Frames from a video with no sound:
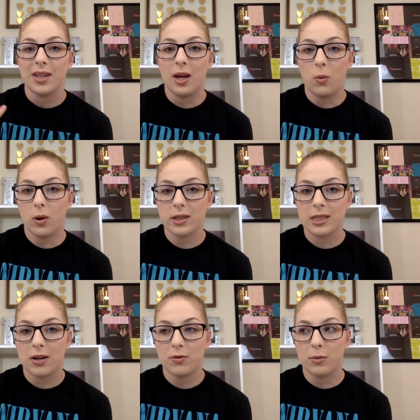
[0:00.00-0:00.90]
It works
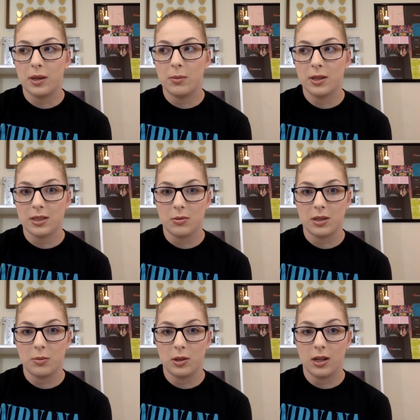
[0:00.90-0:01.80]
out for me because I
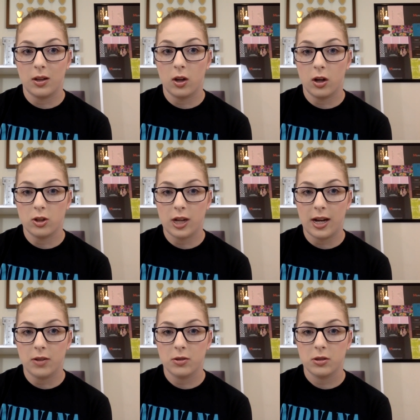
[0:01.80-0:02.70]
was able to get a large
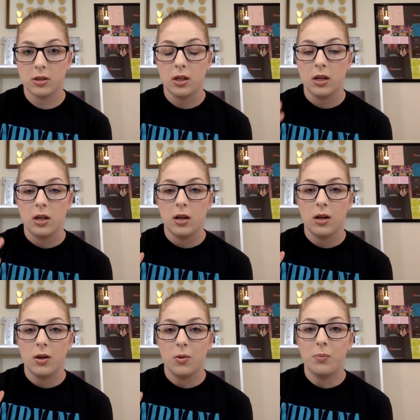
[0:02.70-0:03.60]
house
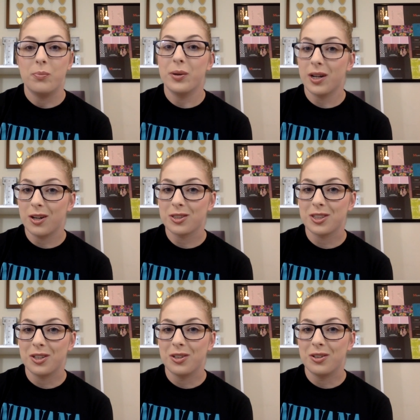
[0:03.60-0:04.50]
but
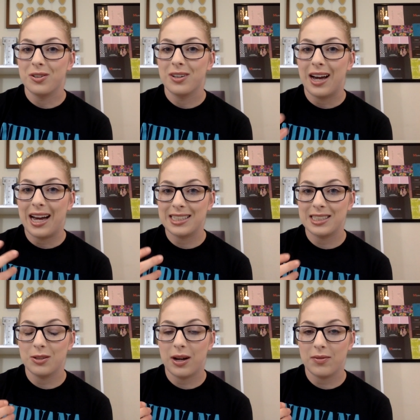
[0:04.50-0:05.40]
also I
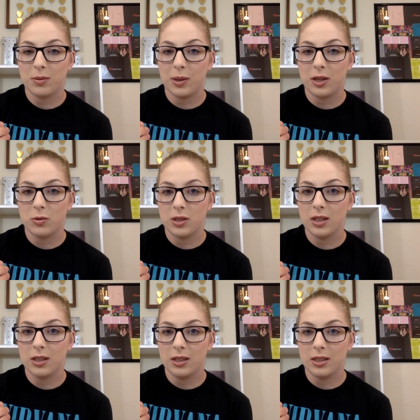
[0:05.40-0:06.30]
still have to pay
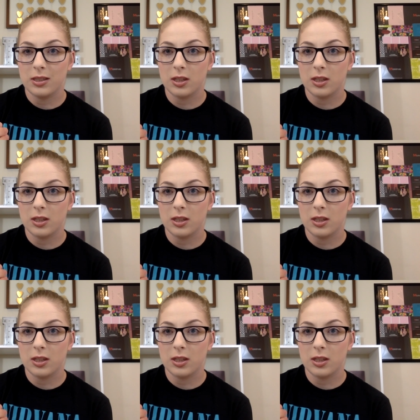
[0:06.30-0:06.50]
utilities.